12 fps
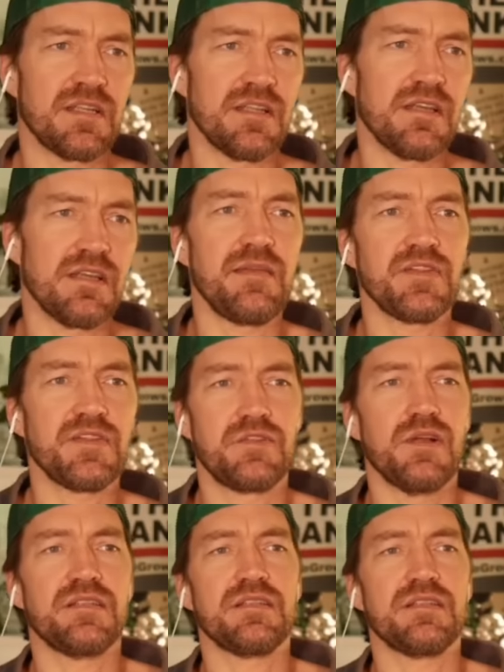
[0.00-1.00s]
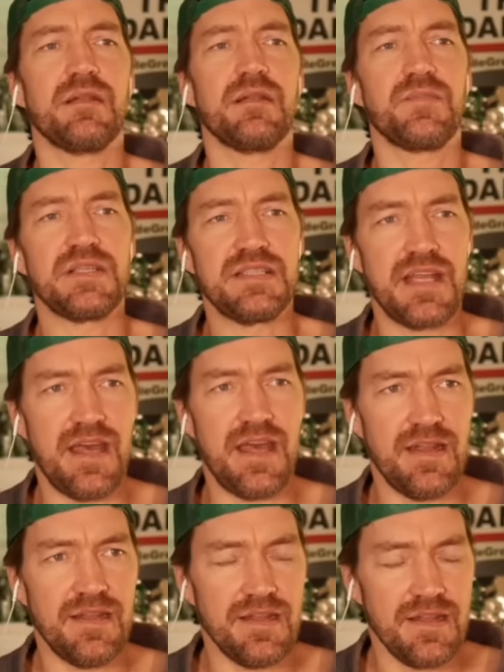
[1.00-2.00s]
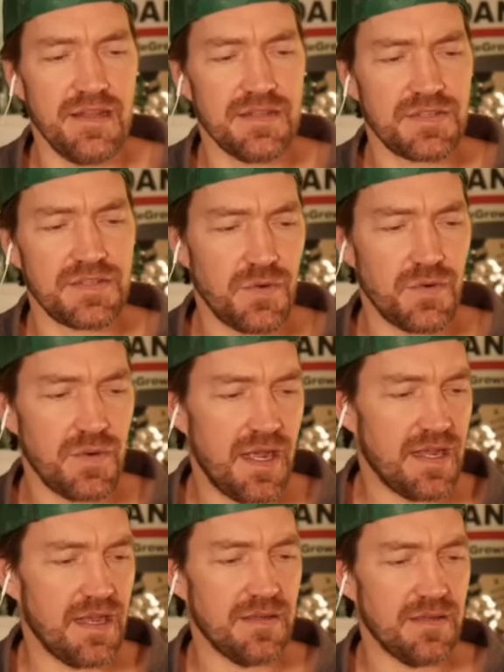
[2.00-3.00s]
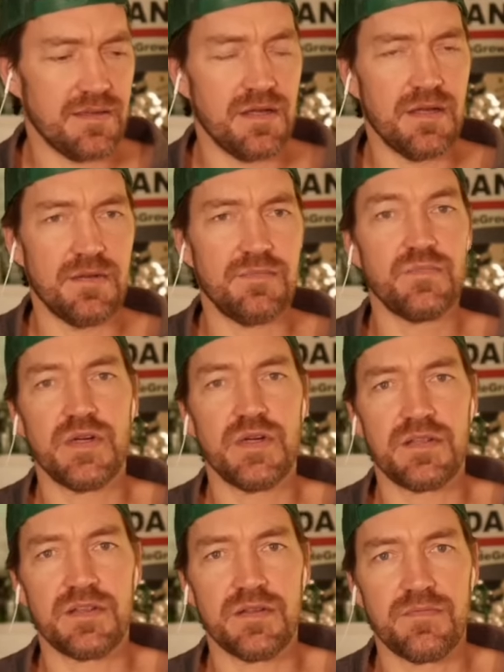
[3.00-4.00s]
the theme is dressed as something dead. So I got. Uh,